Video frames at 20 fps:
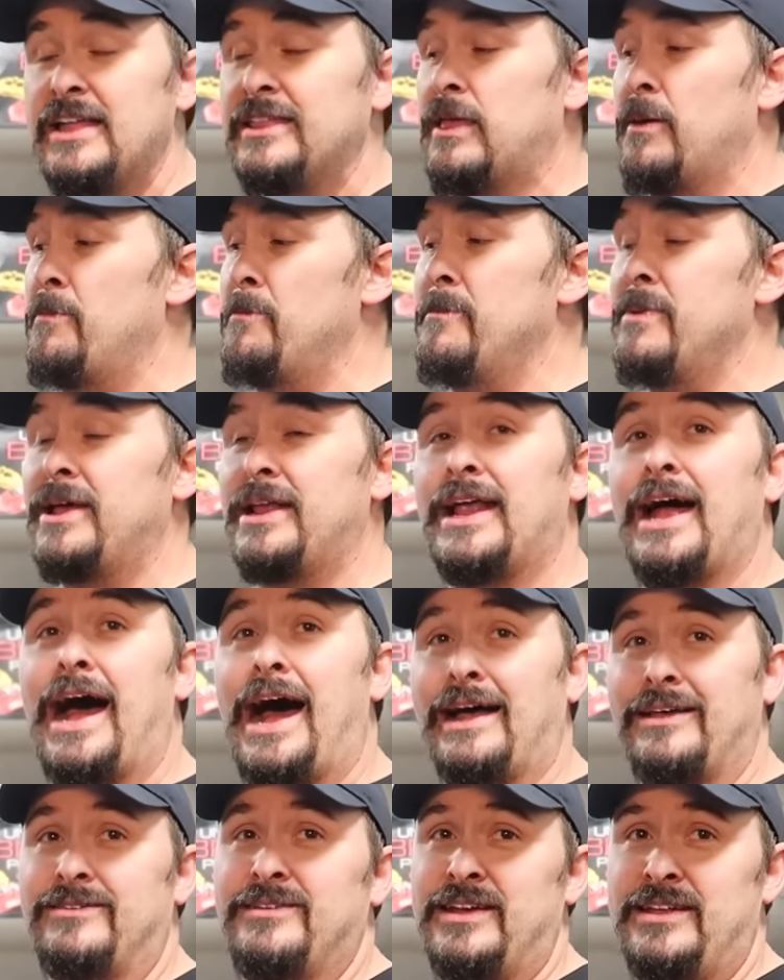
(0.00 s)
The minute
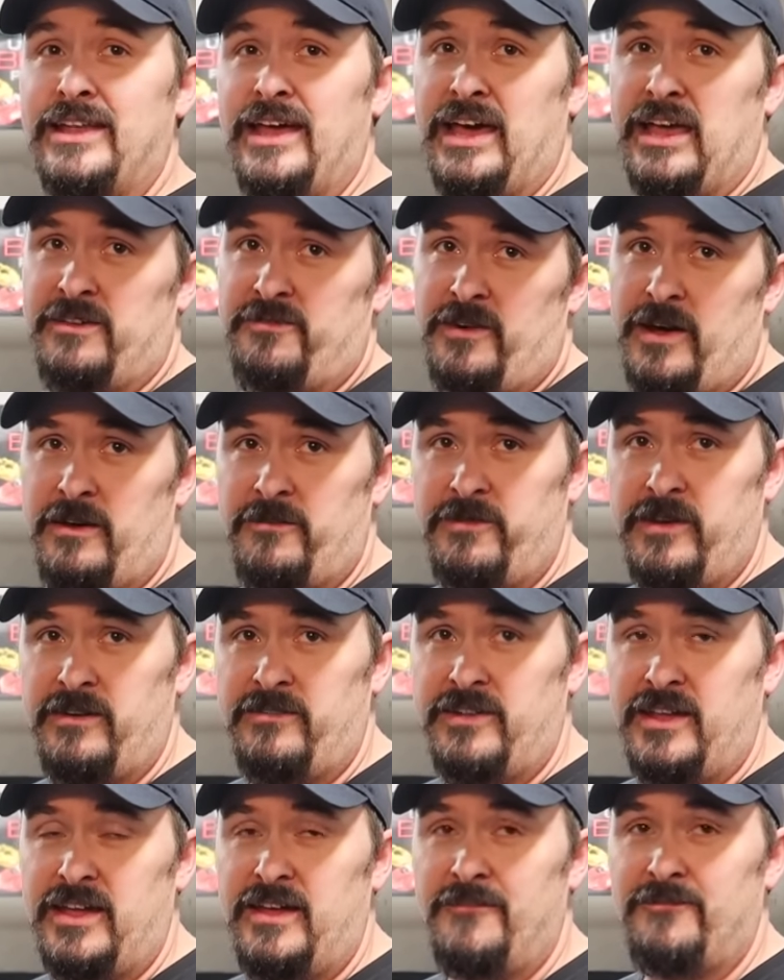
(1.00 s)
I seen the
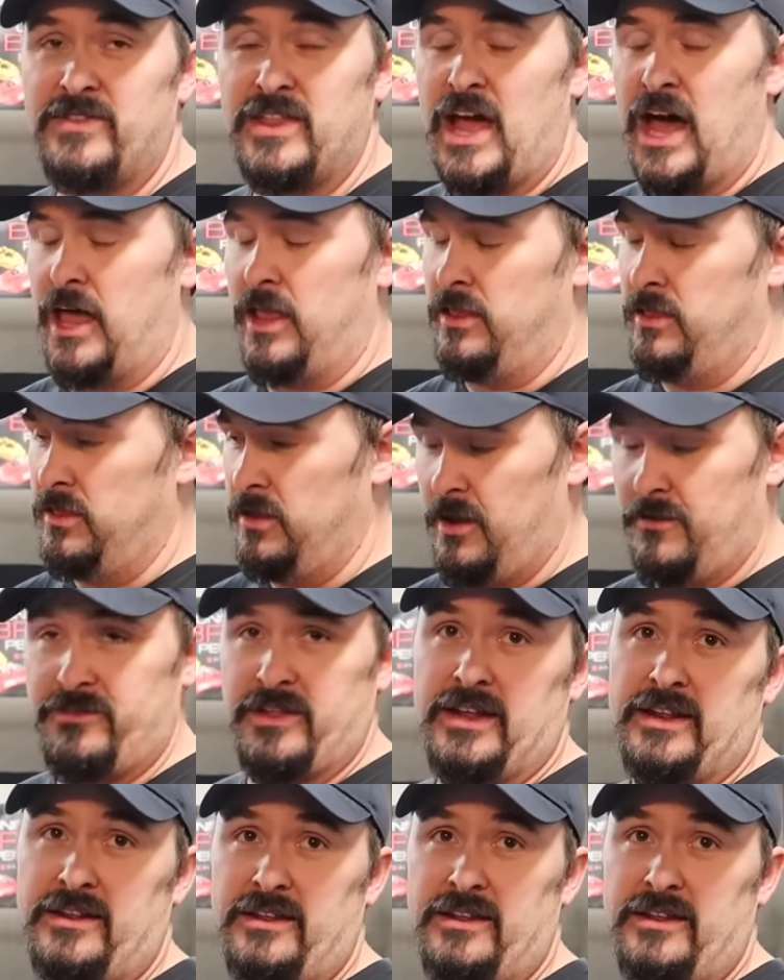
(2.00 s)
S550, I loved it.